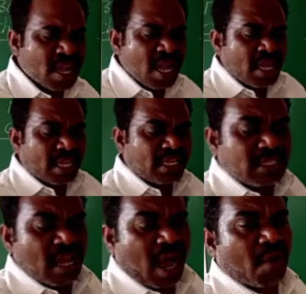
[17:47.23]

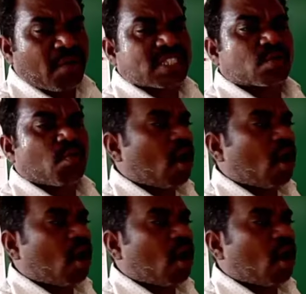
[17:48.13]
In our small